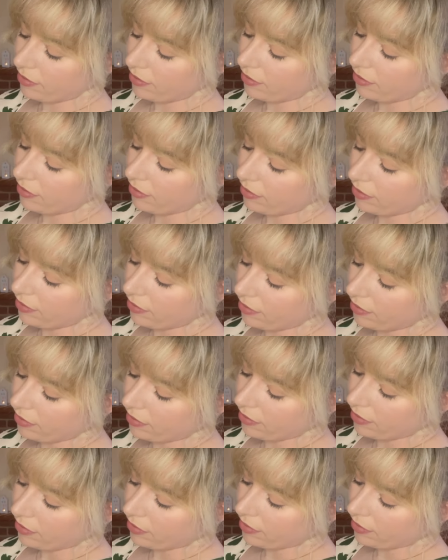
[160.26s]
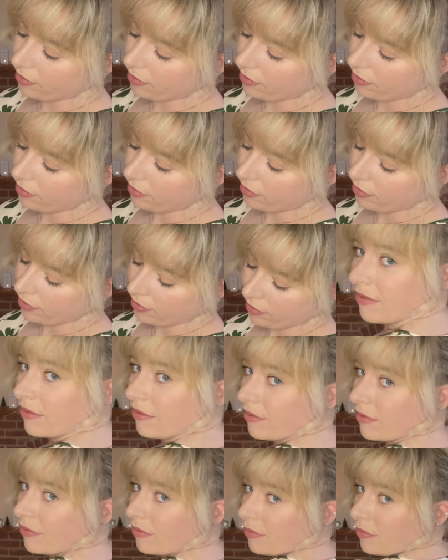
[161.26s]
the cuff at the bottom of them. I
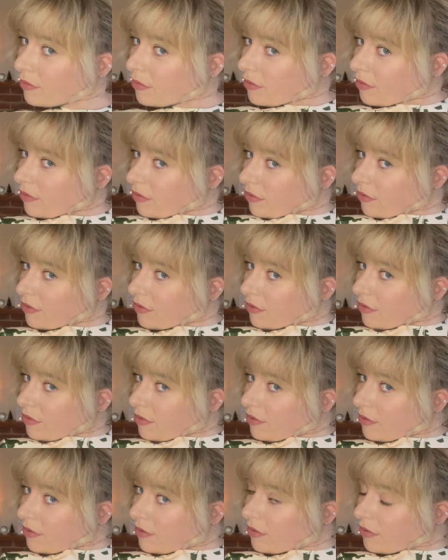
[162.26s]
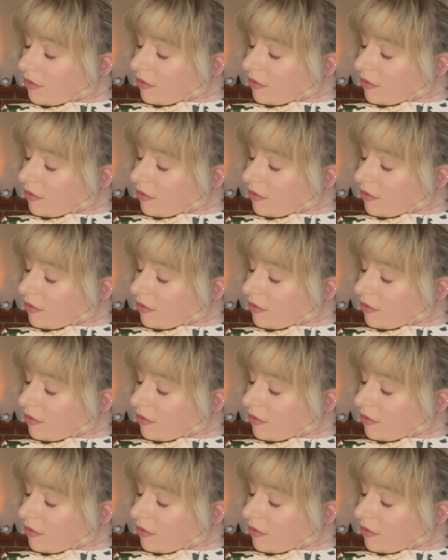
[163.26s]
will definitely be wearing this at